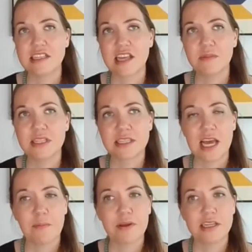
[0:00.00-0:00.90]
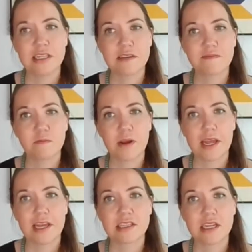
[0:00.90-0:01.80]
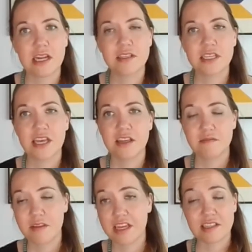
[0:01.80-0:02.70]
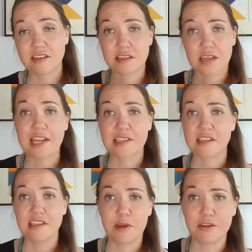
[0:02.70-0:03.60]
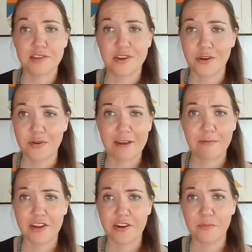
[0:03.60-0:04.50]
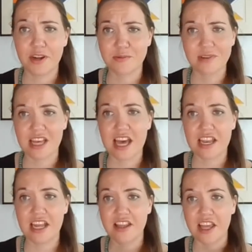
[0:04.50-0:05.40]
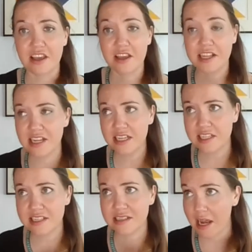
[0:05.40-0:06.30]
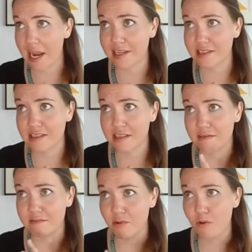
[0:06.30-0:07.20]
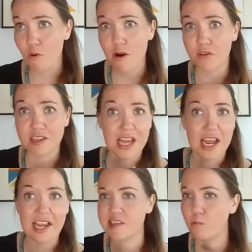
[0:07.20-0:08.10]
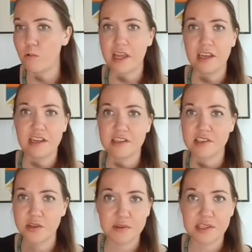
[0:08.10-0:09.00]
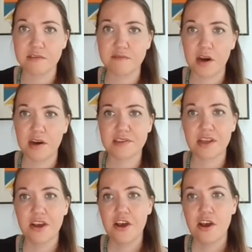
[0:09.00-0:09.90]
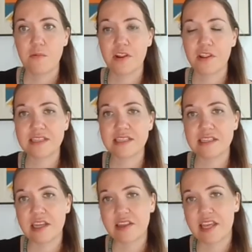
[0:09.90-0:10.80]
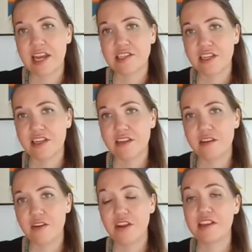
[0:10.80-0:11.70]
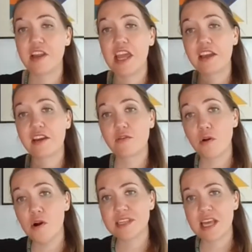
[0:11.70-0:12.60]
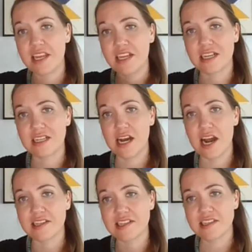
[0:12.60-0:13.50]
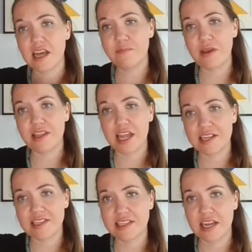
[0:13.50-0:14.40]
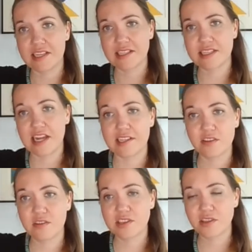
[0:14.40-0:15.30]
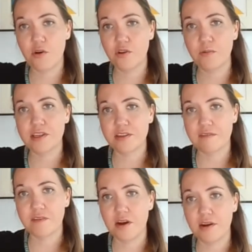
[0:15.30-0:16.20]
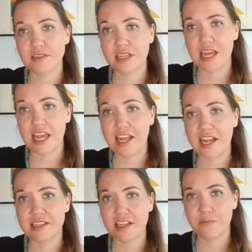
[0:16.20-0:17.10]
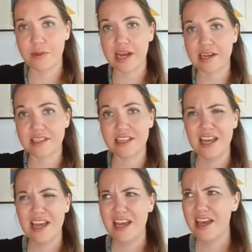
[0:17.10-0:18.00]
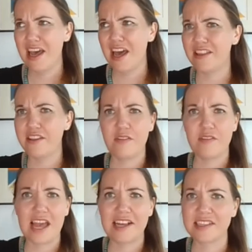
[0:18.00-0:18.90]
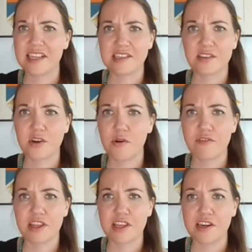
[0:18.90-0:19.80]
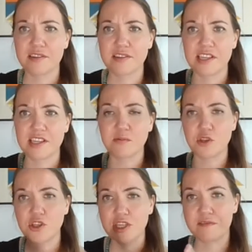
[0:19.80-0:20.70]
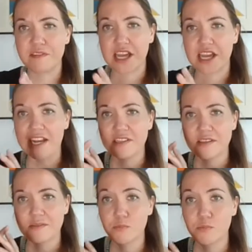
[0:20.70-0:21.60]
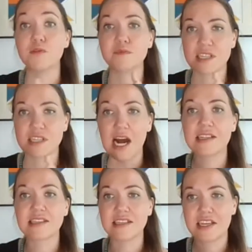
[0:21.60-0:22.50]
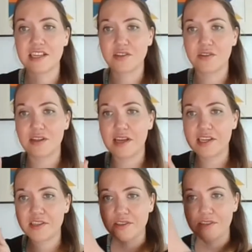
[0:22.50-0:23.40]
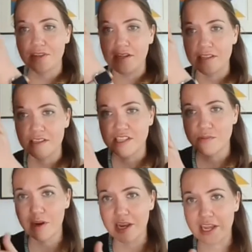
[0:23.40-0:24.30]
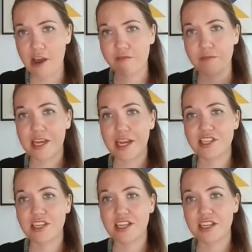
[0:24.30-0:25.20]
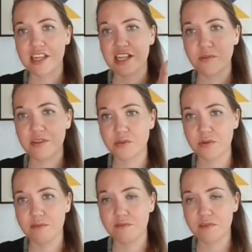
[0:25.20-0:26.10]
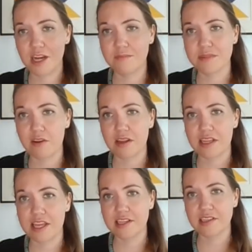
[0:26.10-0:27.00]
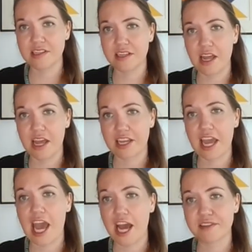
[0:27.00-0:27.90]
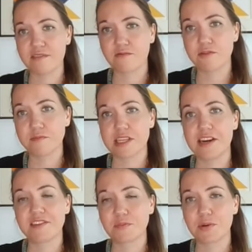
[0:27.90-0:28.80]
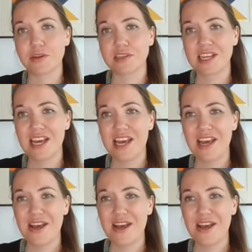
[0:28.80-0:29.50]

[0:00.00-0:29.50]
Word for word: so the settlements happen in different ways. And I'll say, yes, there's ice in the middle, so you can't really do much with that. And like, it's not just ice and normal, there's ice and wind, snow still falls. One of the reasons that the ice sheet it, it grows and it declines. It's not been like a steady set. So the snow in the winter that falls aids and compacts it. And as things go over the years, things will shift. The ice moves constantly. So the glaciers are constantly spreading out from the ice sheet, and that's what sort of comes out at the edges and, and calves and forms the icebergs.